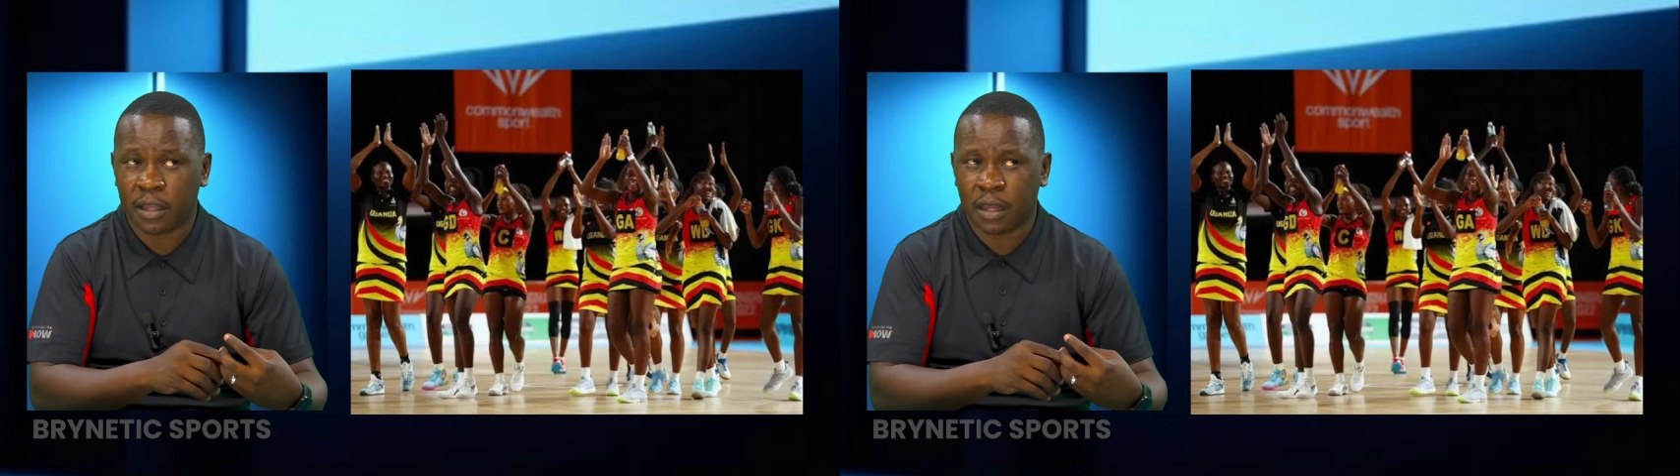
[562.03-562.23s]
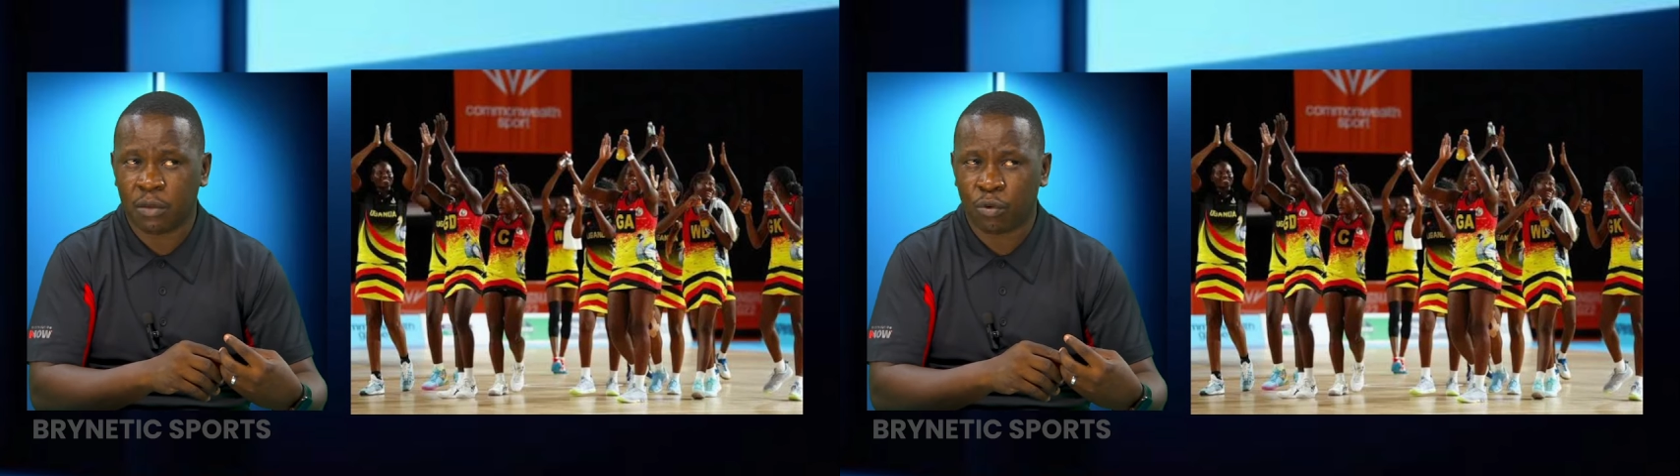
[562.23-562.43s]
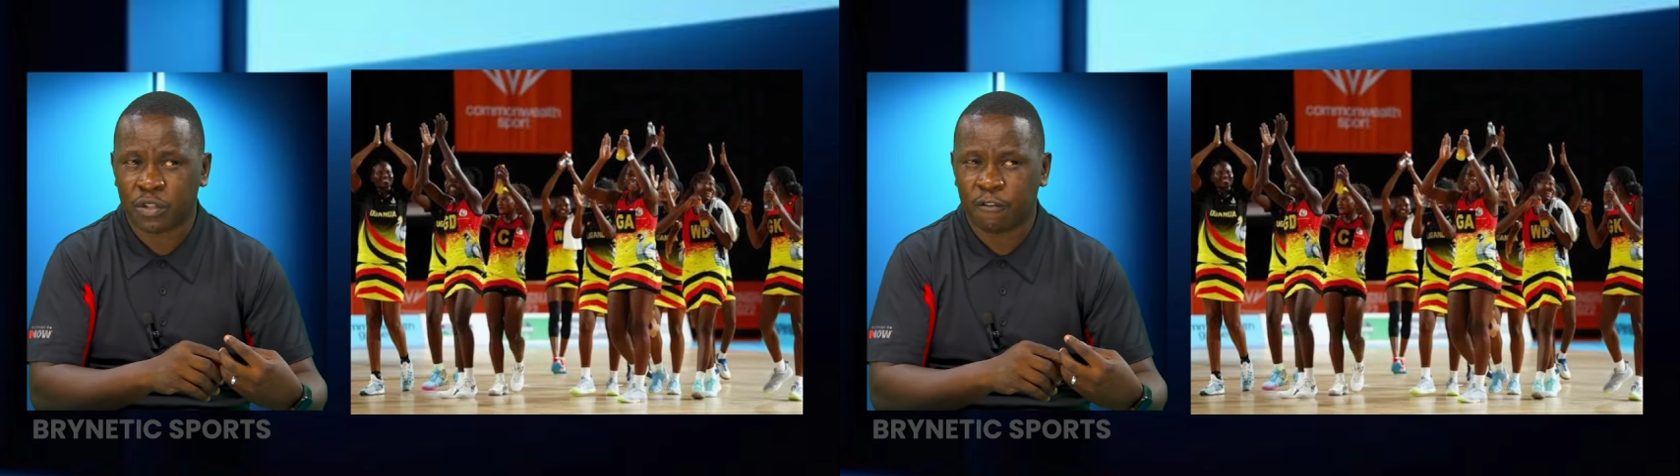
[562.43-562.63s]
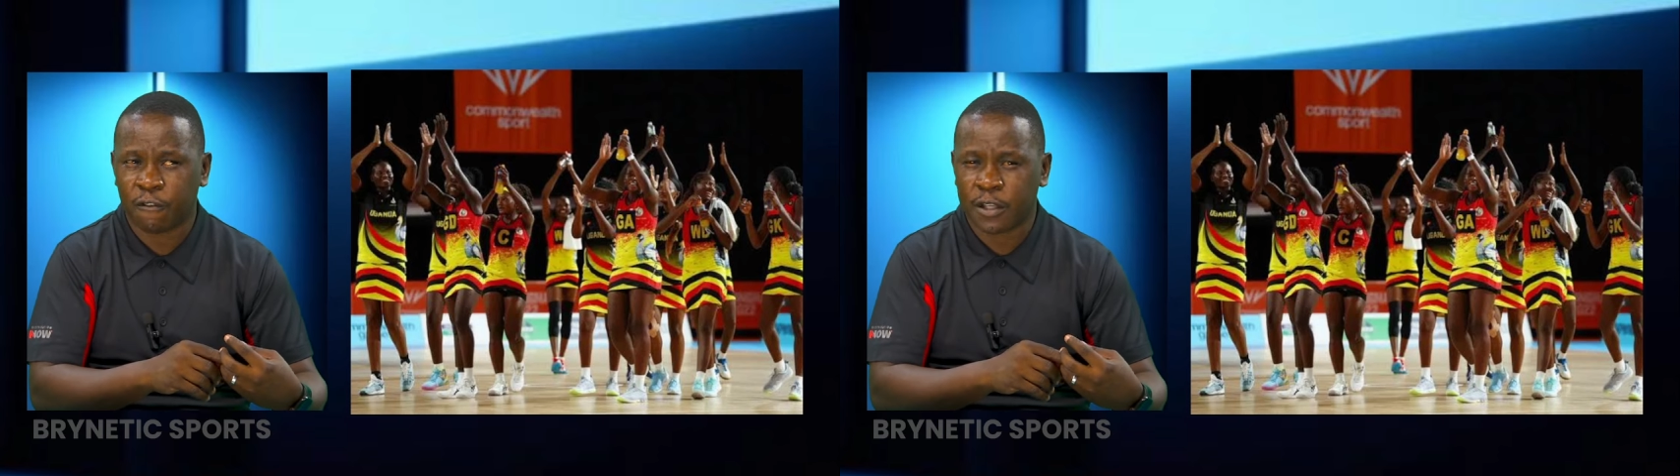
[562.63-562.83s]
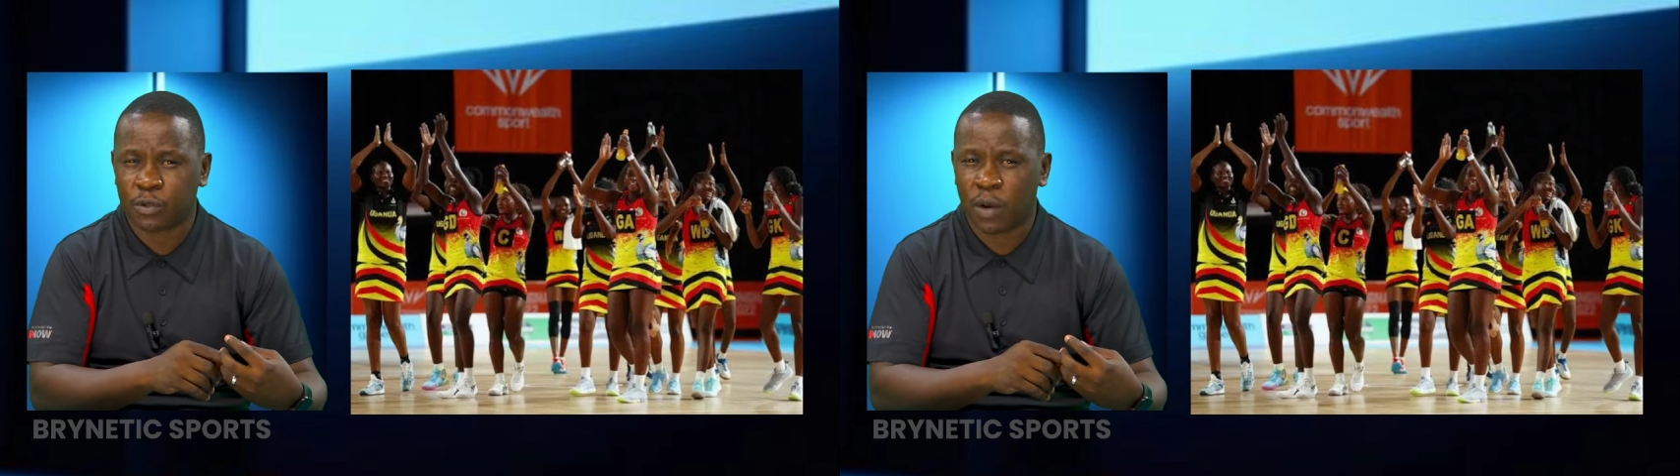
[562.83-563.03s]
was it
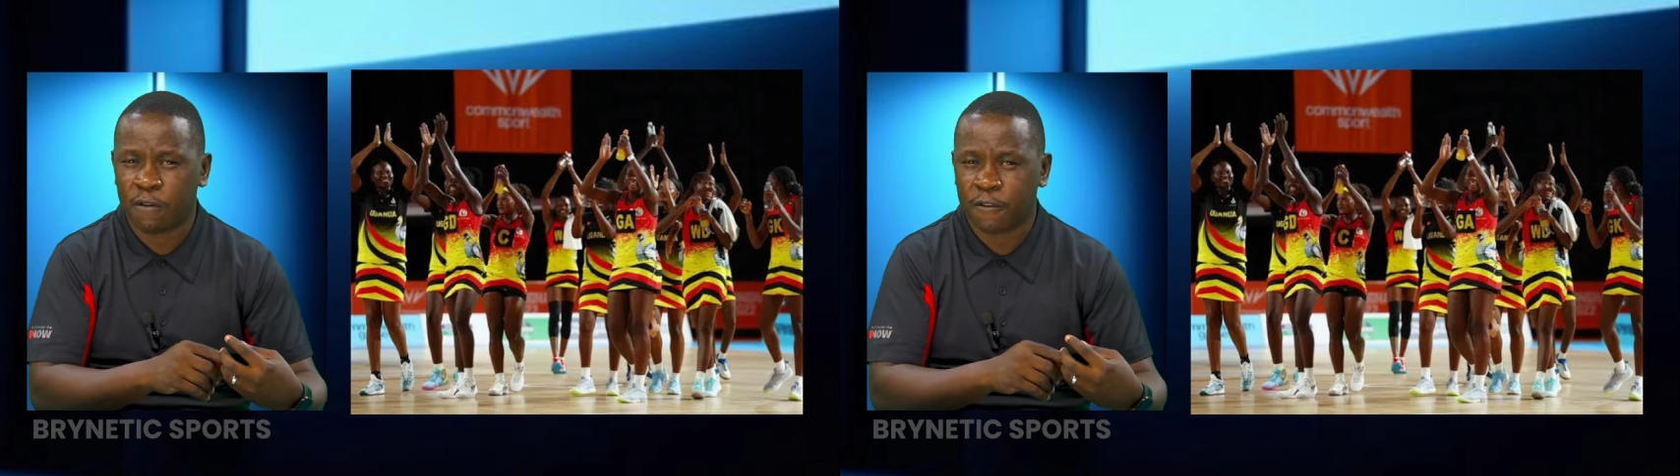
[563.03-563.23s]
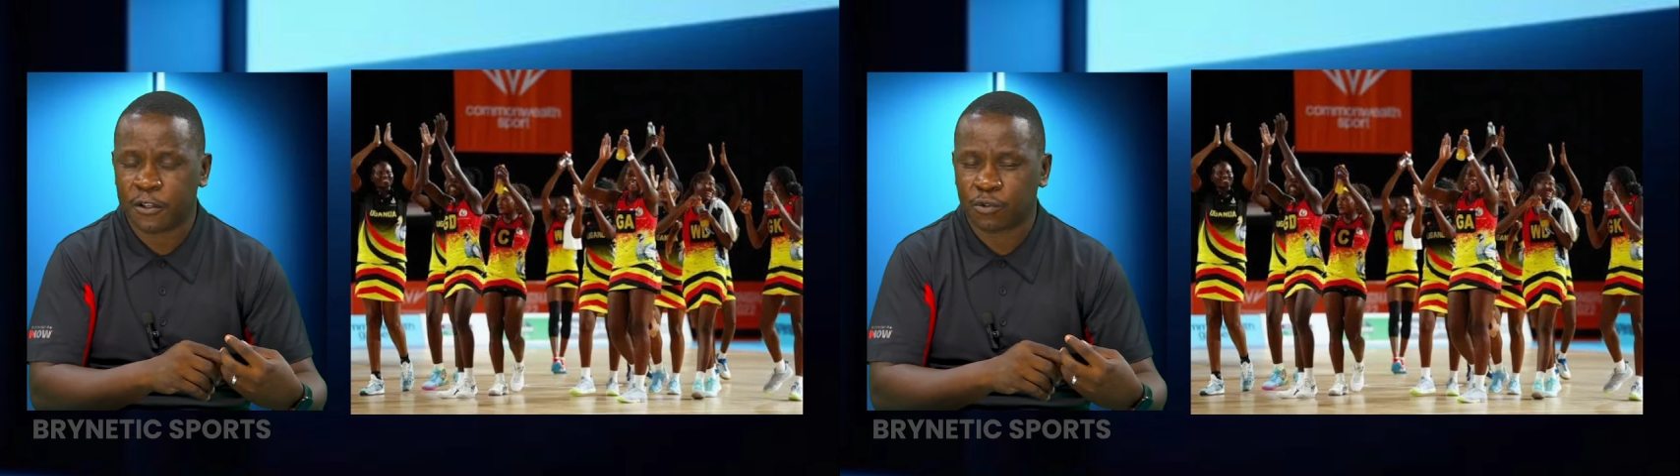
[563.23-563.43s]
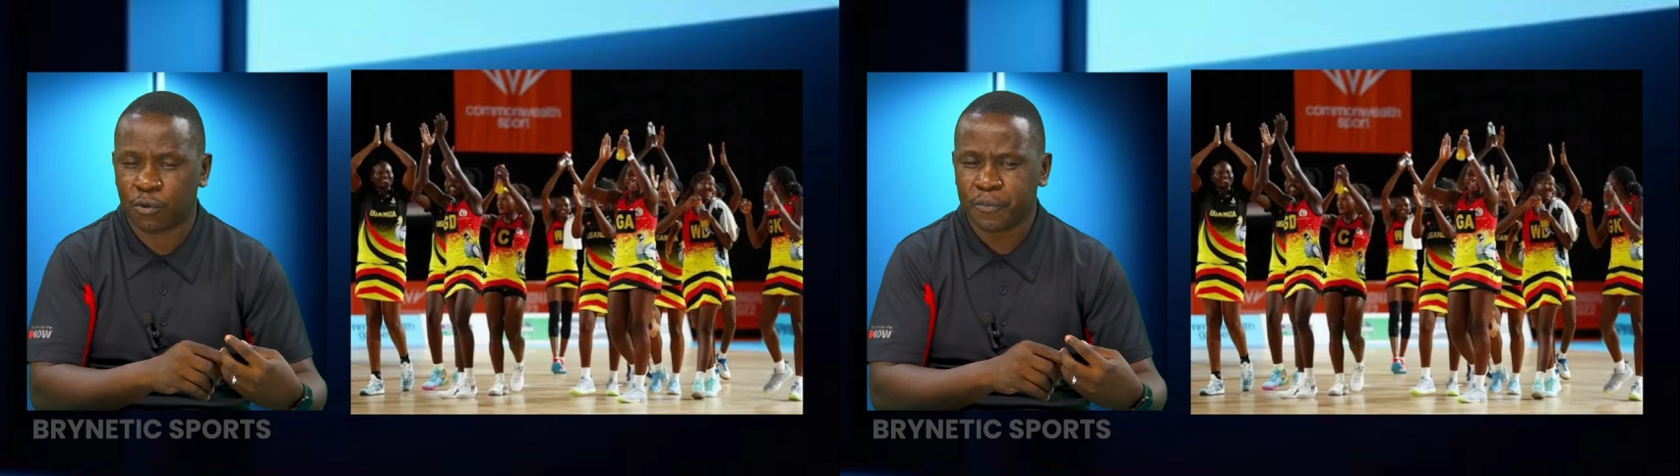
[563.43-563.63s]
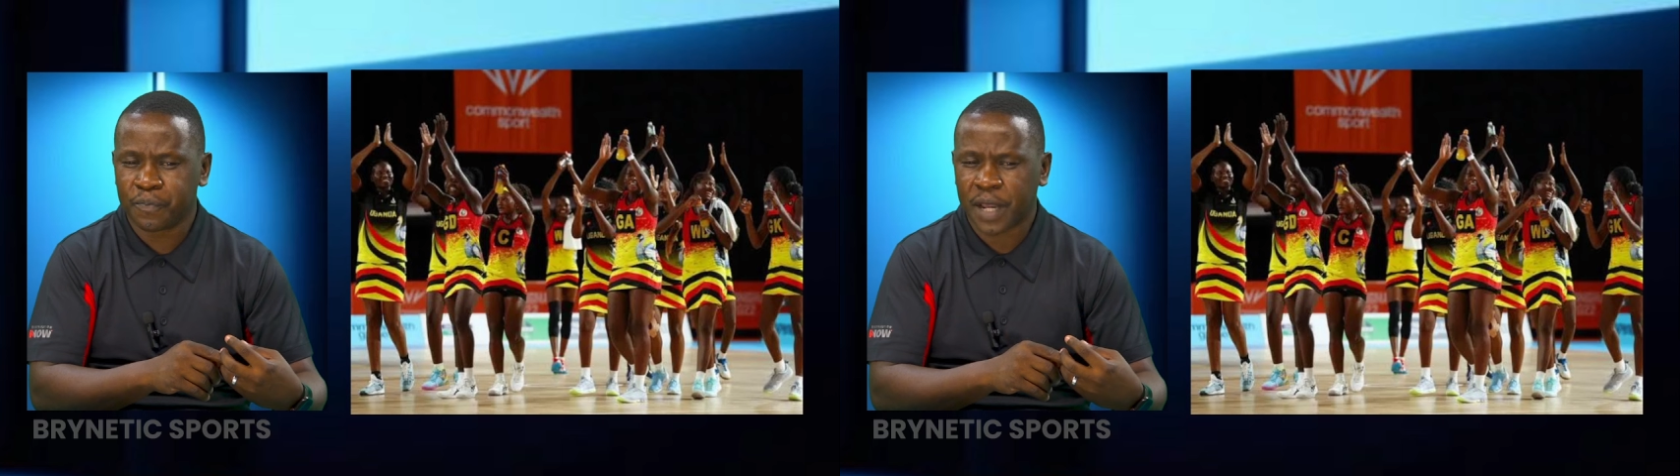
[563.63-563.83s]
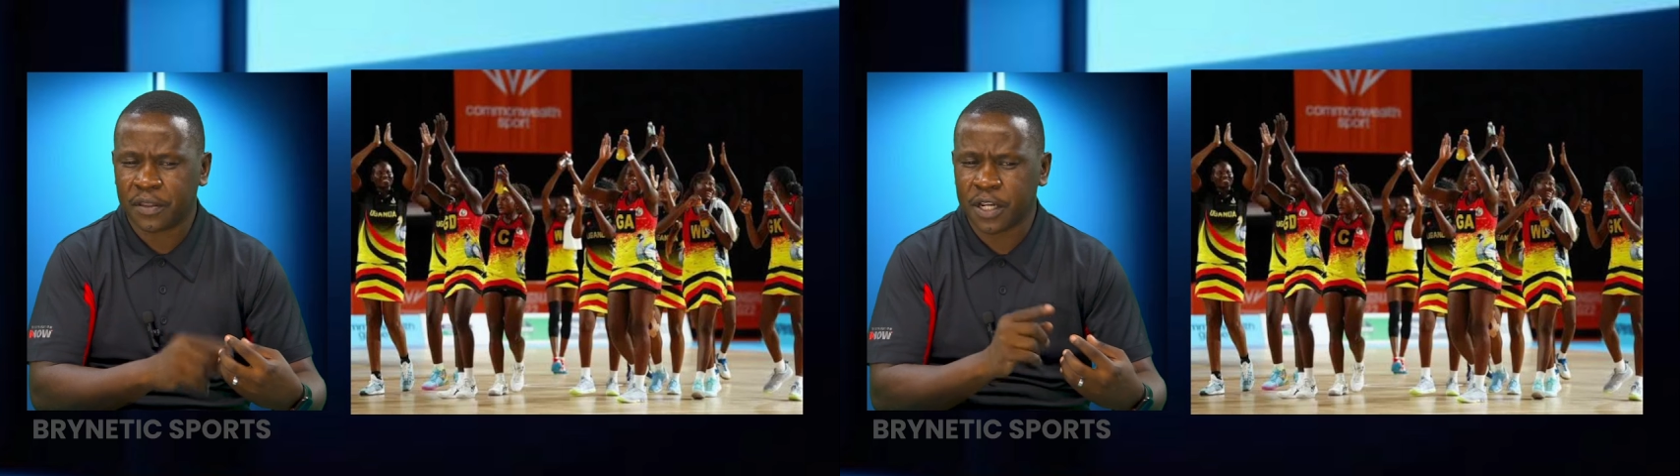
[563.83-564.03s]
phase one, phase two?
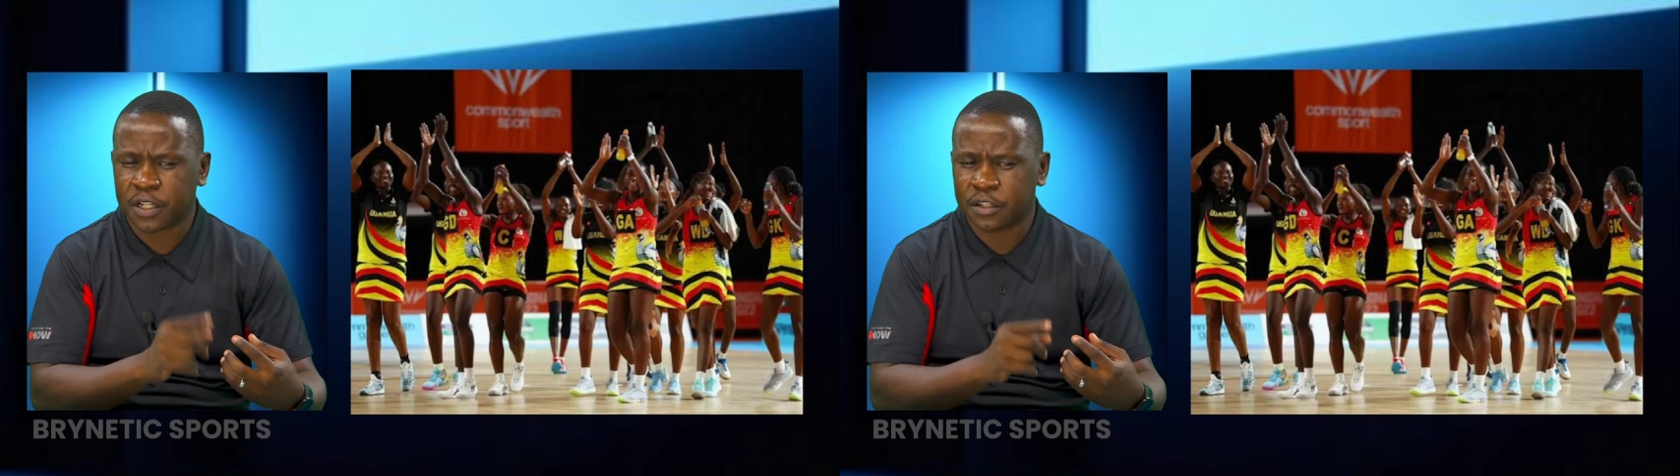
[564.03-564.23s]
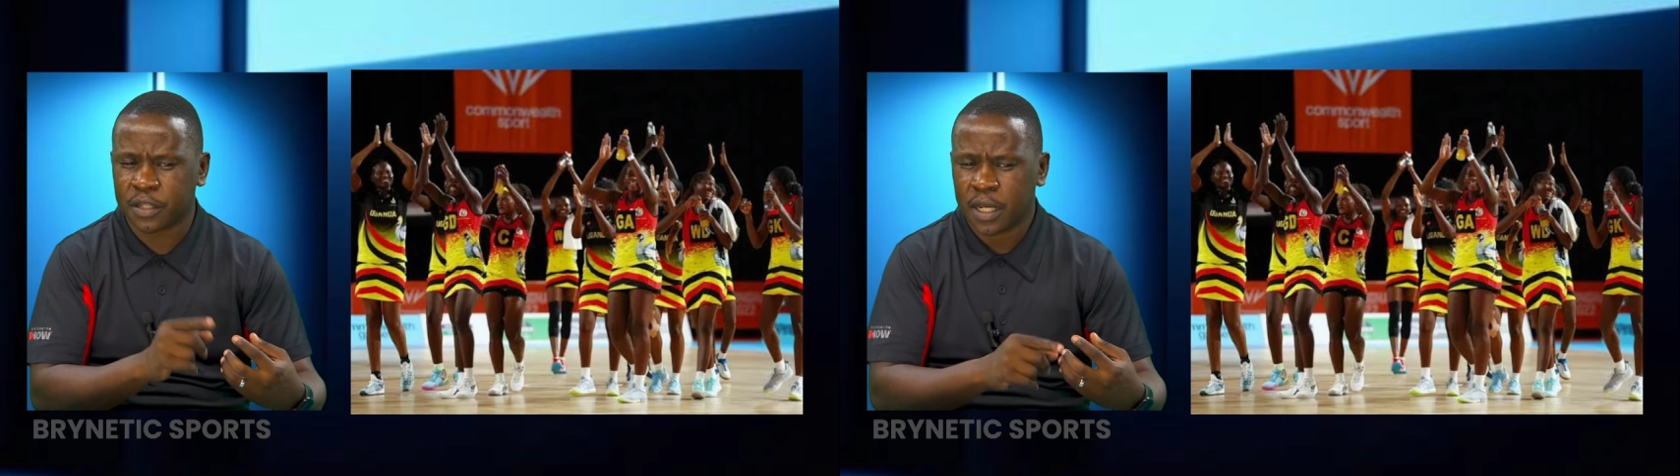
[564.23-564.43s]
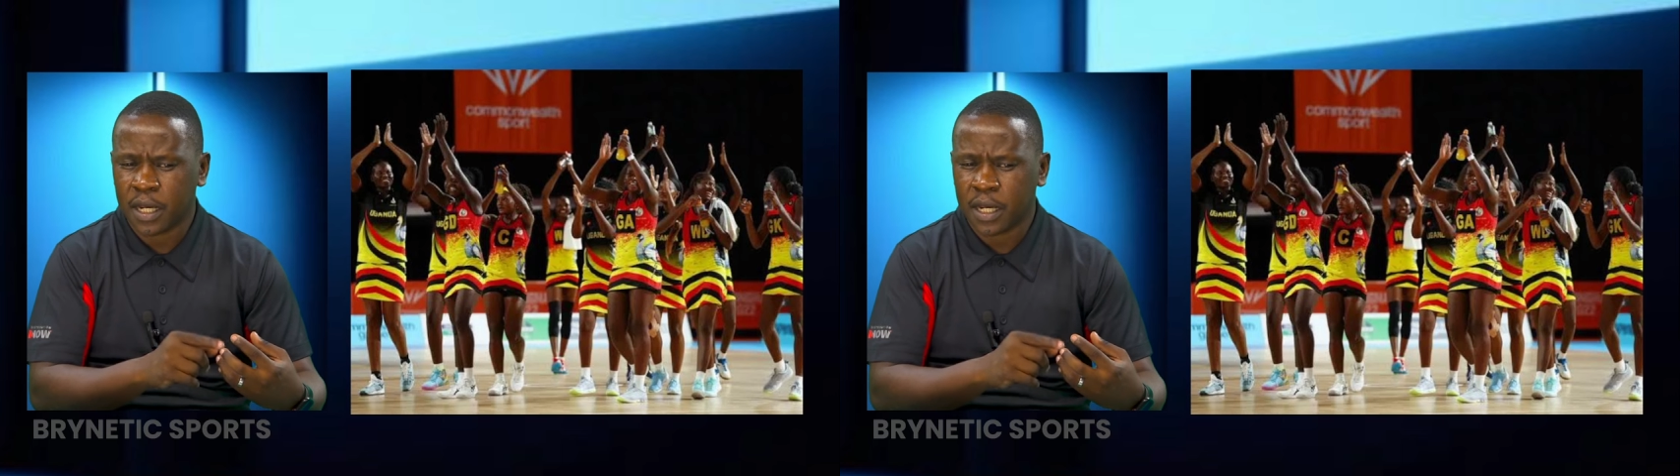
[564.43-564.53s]
I think it is.